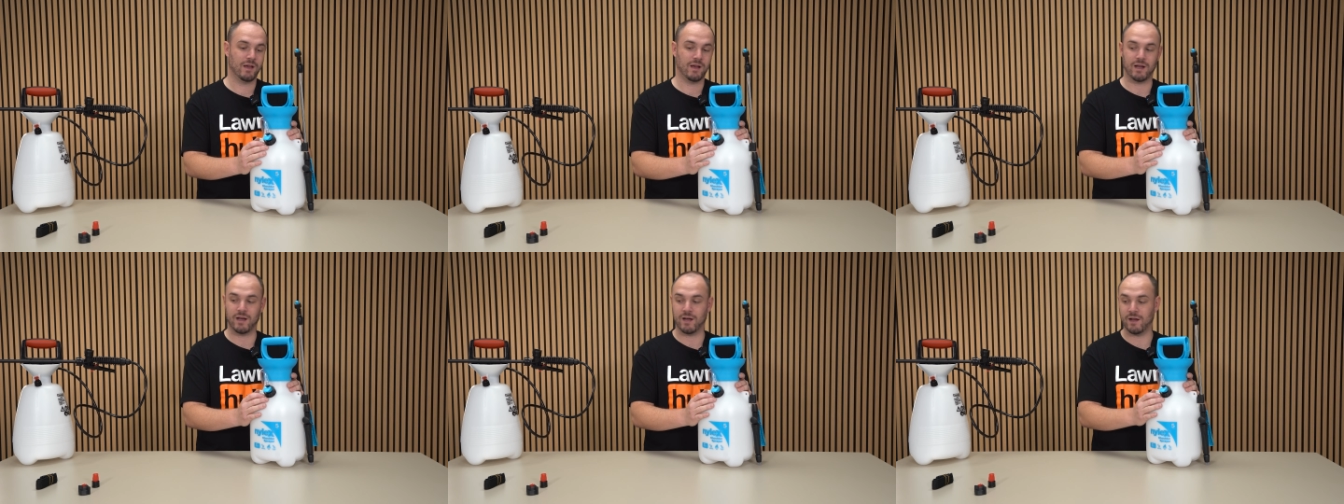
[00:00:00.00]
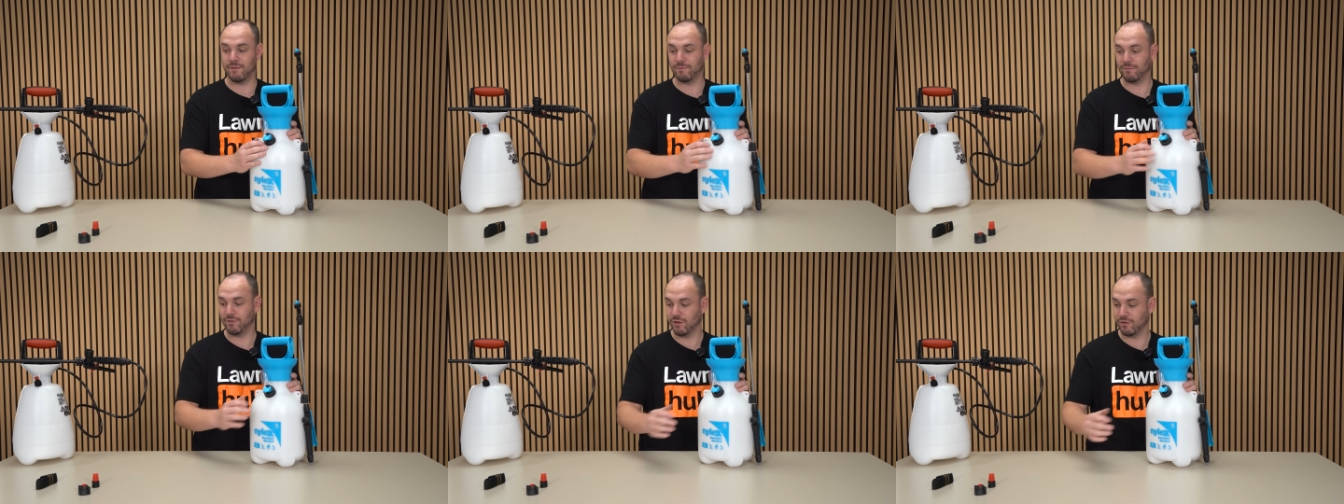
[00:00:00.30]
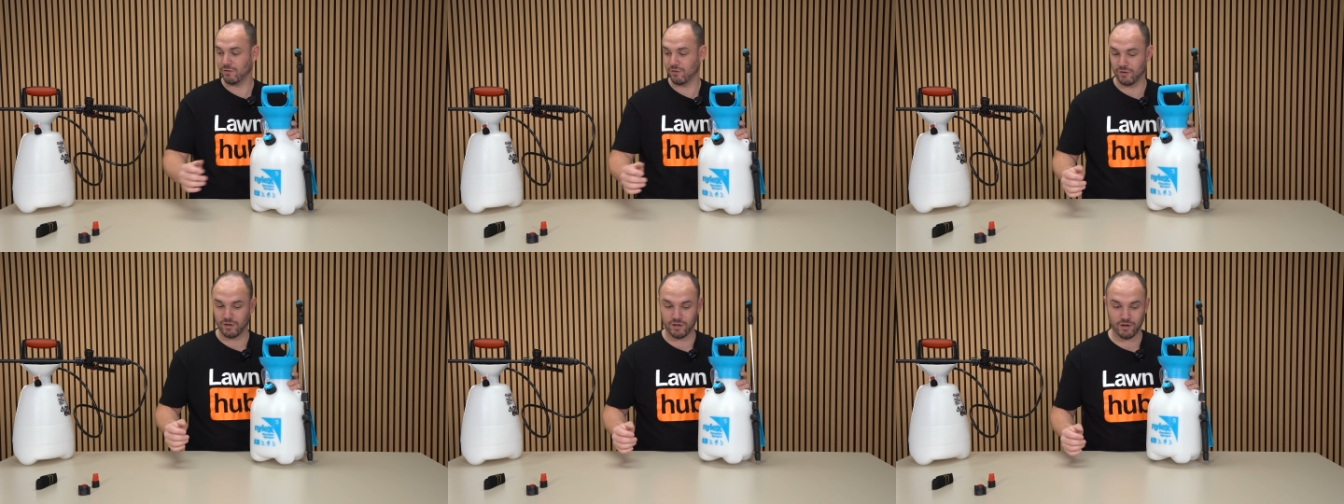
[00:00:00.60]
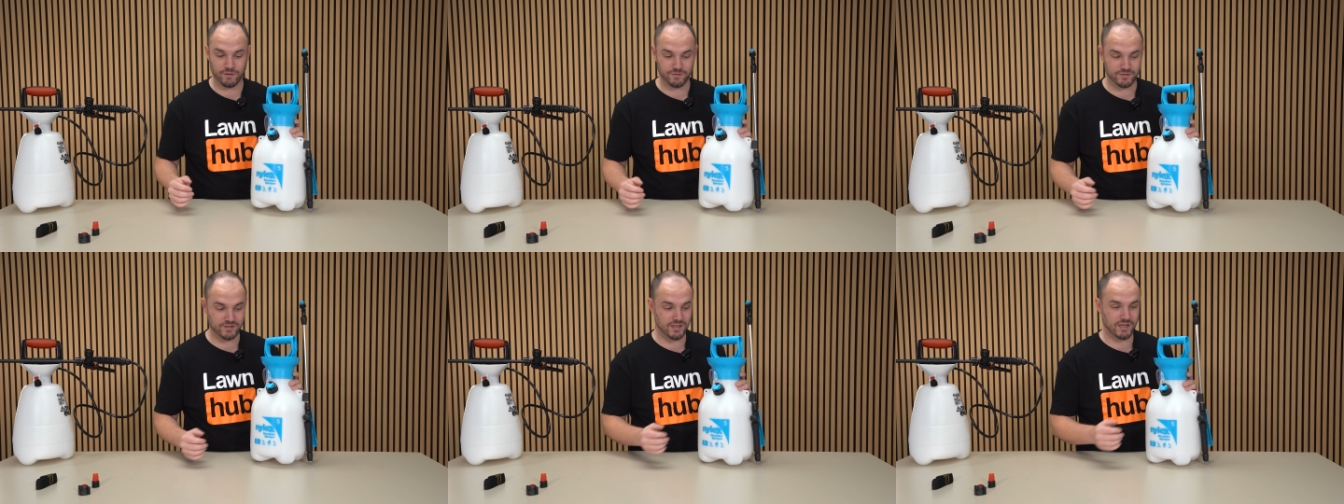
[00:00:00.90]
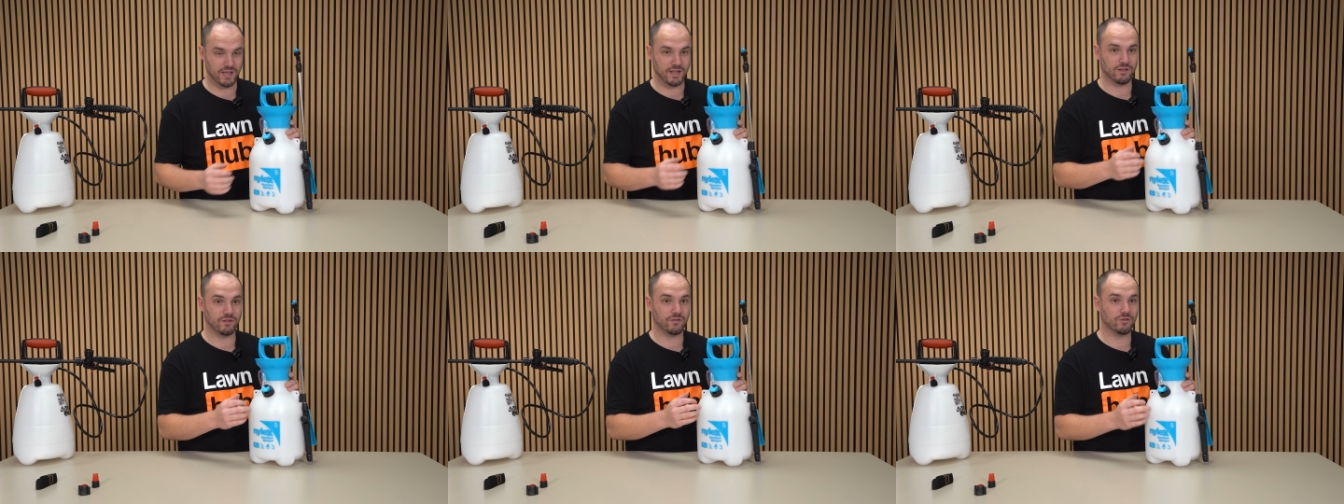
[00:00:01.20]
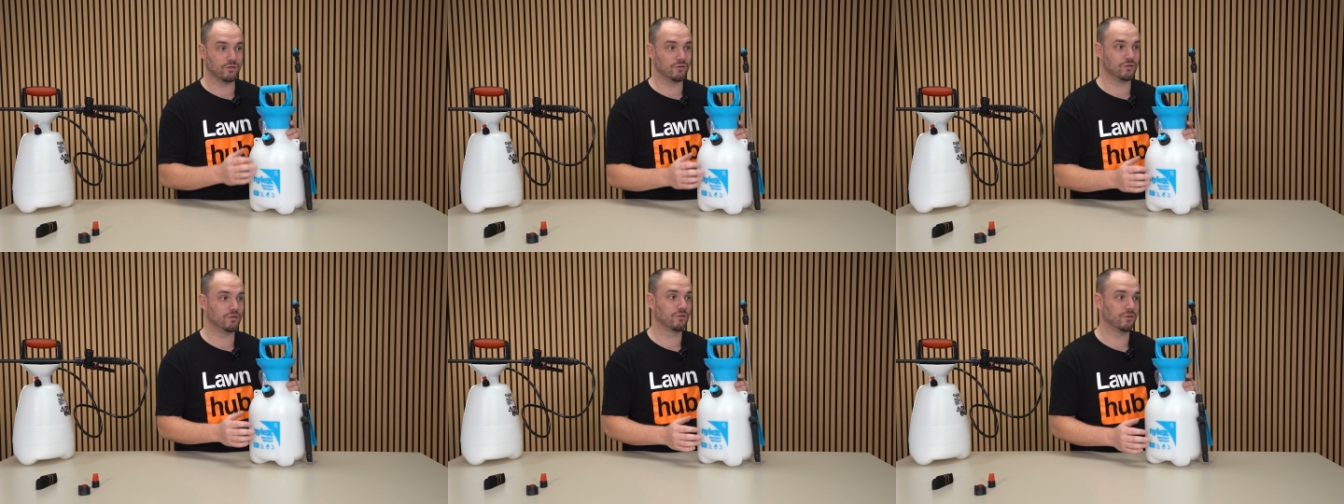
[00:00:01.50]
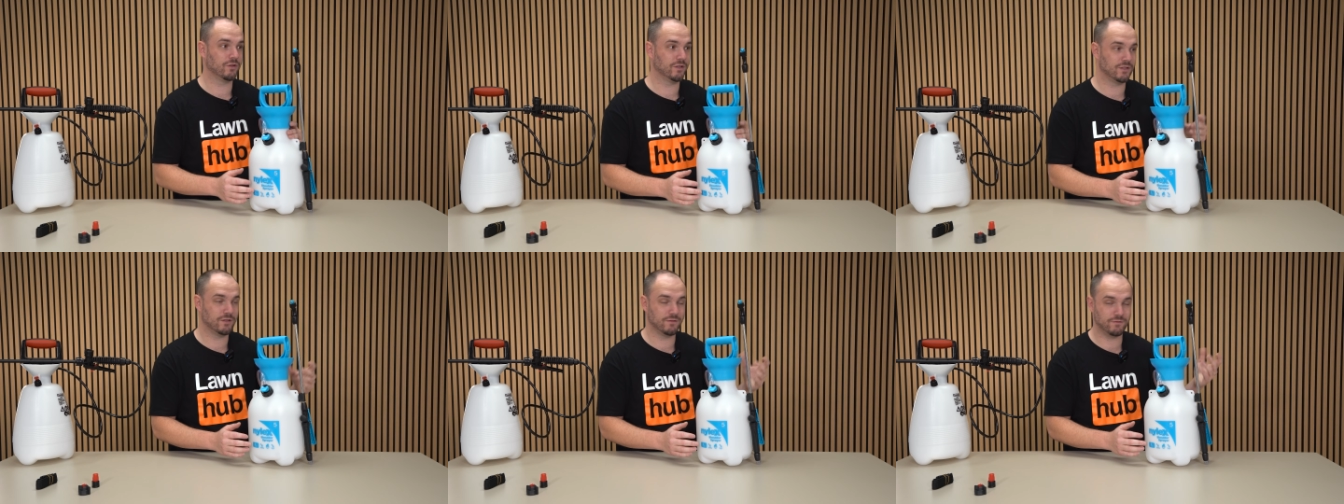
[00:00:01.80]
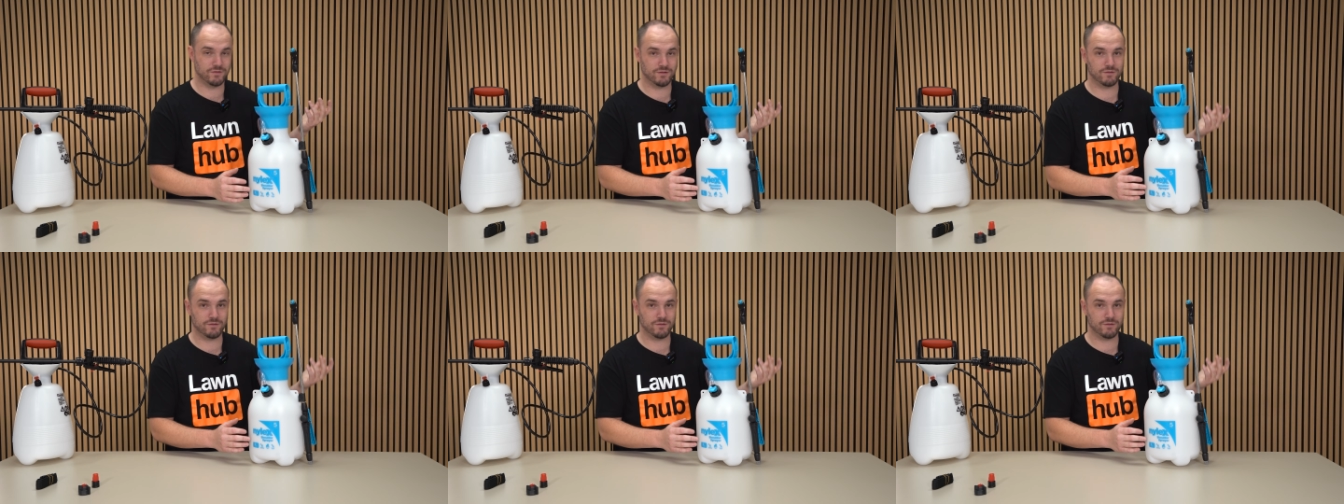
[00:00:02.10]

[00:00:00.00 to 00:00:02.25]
You do obviously get the 2 choice